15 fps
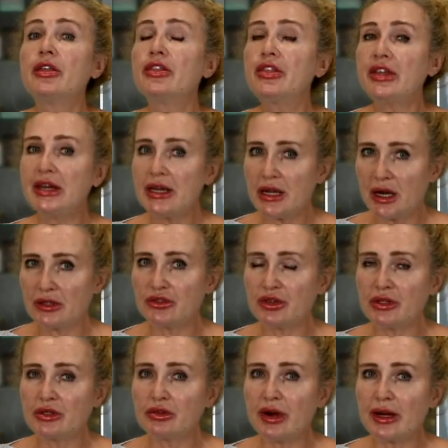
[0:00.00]

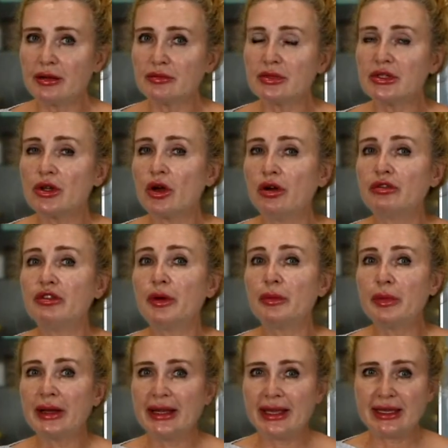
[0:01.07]
300 grams of
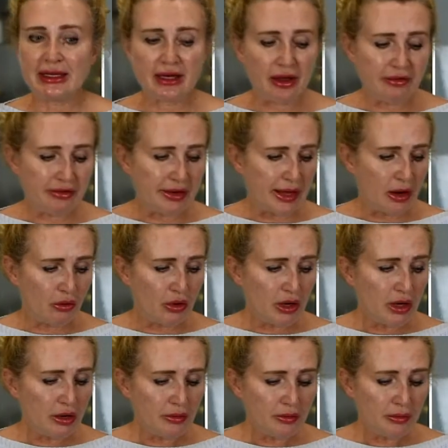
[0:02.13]
plain
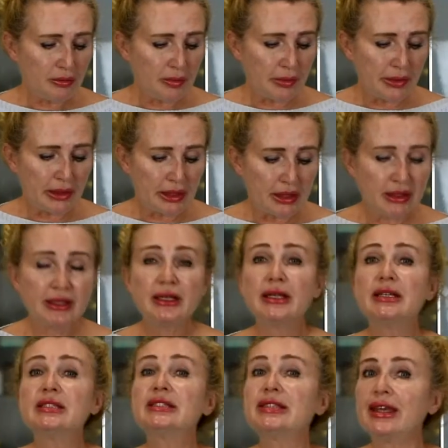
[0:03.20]
flour,
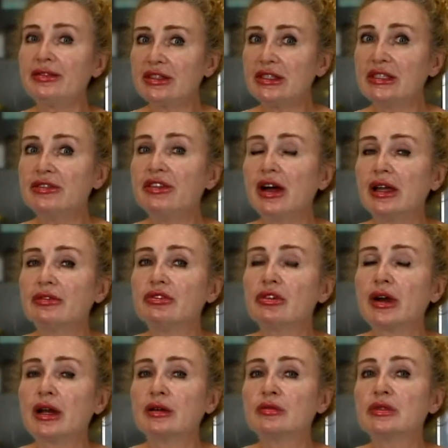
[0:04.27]
75
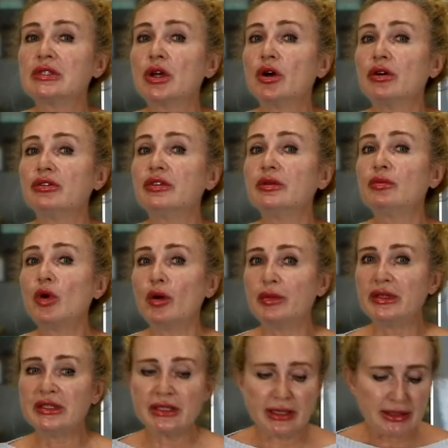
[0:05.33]
grams of poppy
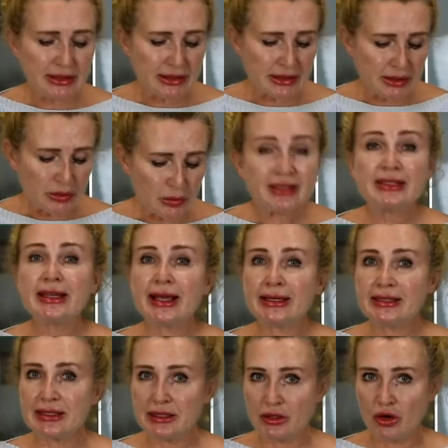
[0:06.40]
seeds, a
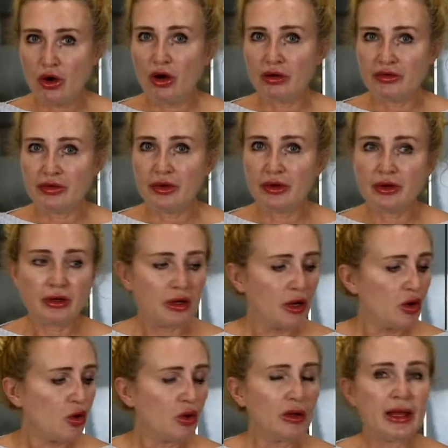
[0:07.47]
zest of a
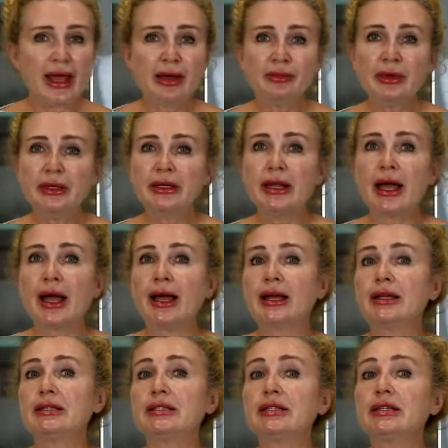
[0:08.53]
whole lemon
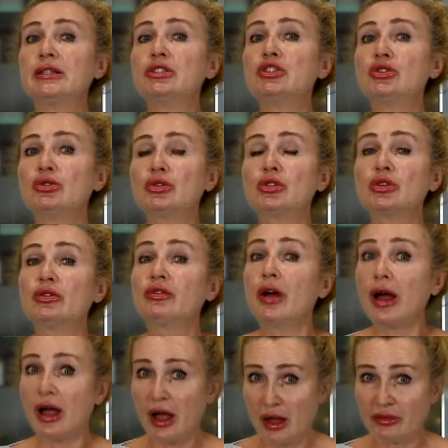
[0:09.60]
and a juice of
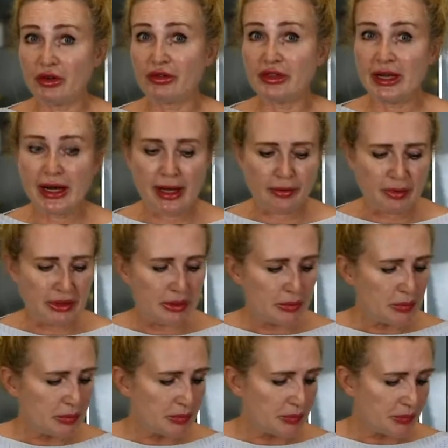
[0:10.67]
half of the lemon,
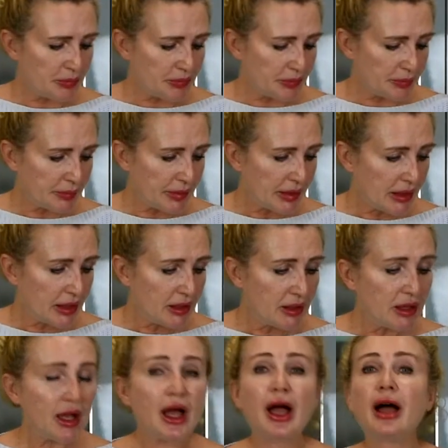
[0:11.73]

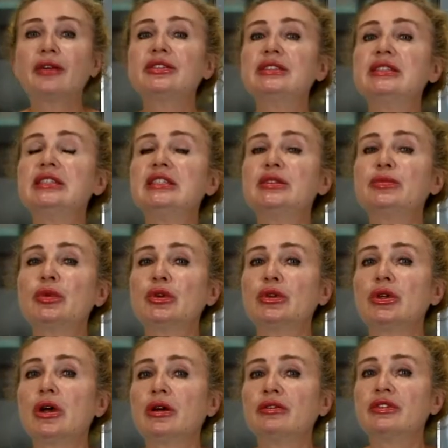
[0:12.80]
half a teaspoon
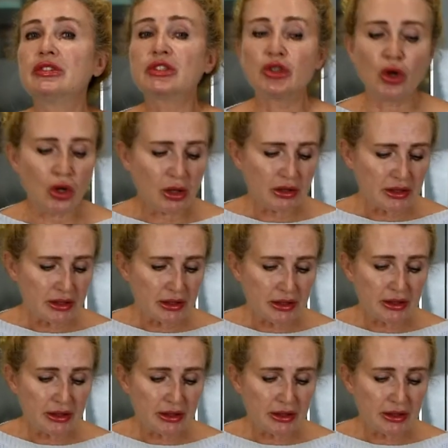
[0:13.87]
of salt,